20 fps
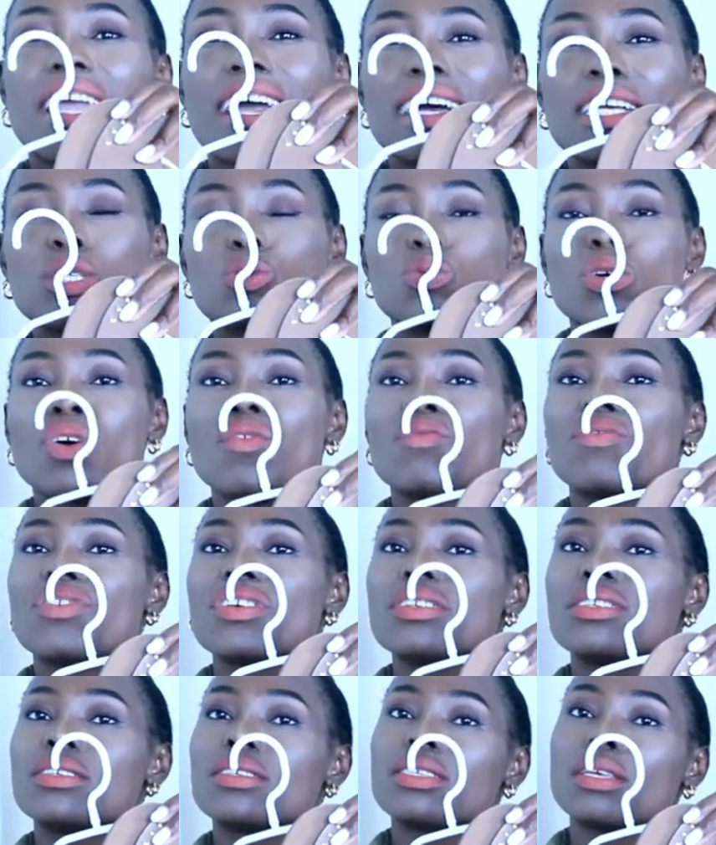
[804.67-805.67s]
casual
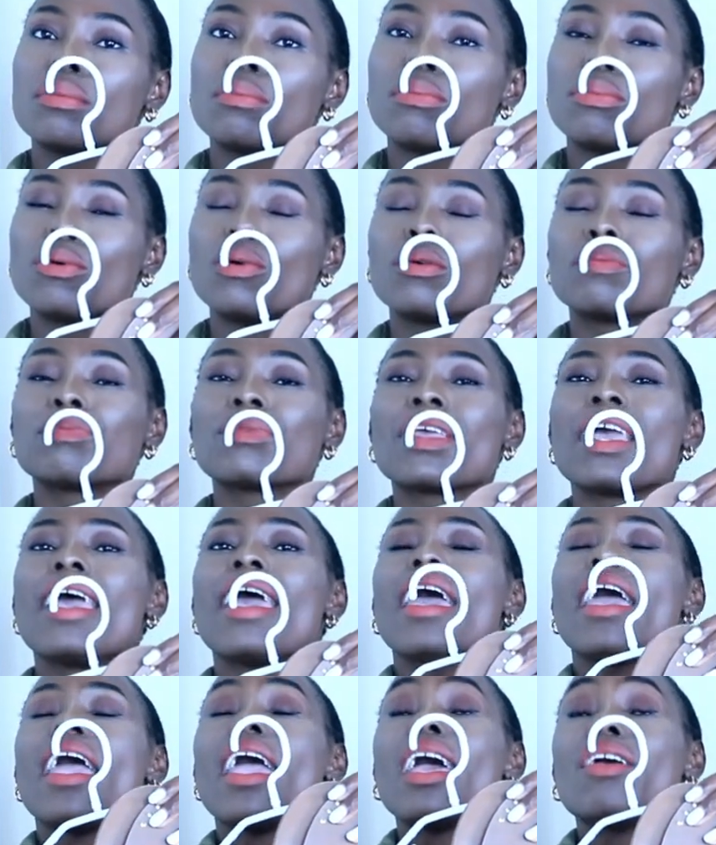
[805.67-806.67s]
very simple
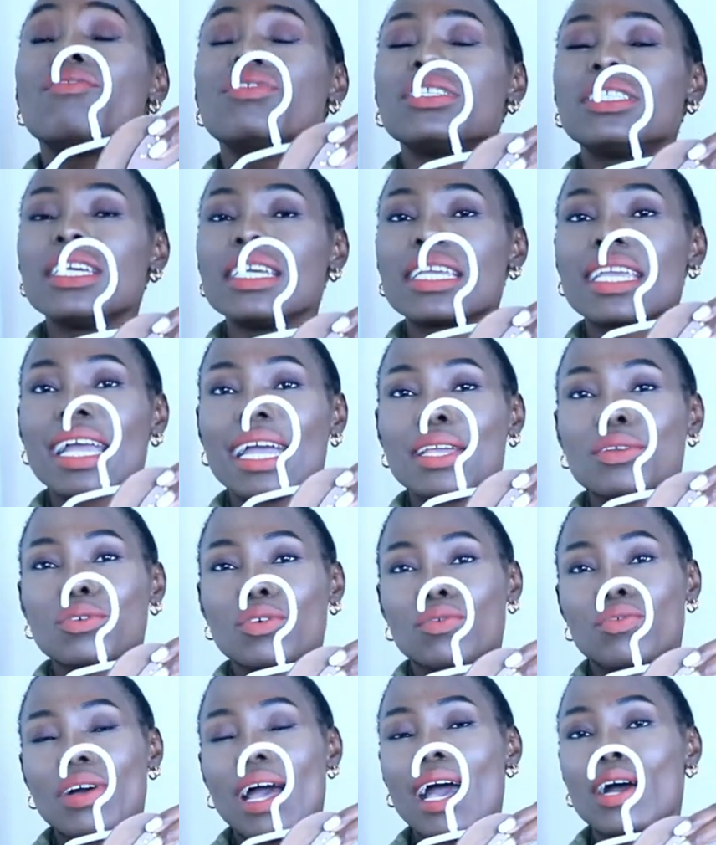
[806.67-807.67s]
everyday kind
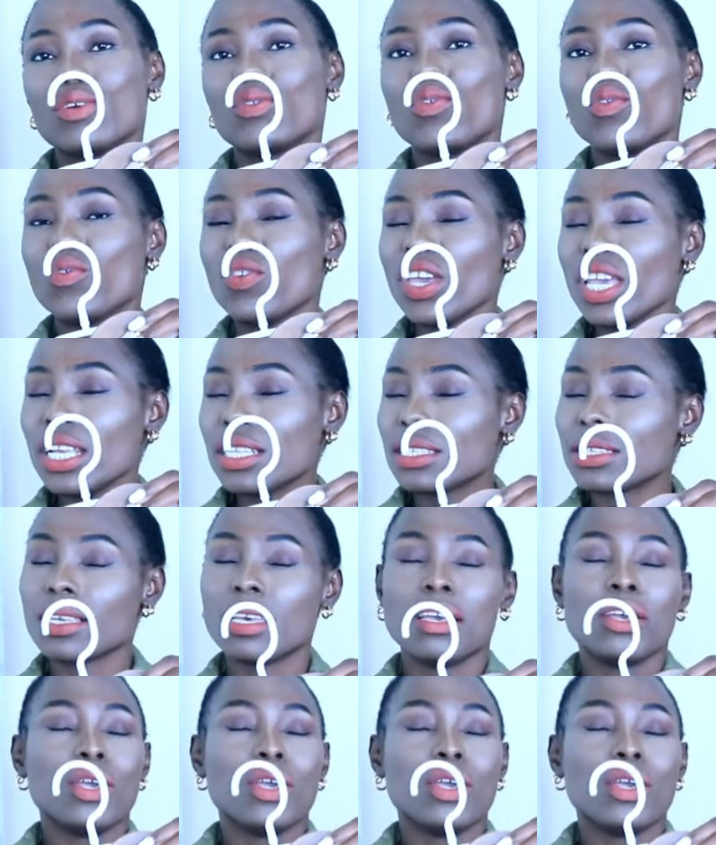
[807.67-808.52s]
of outfit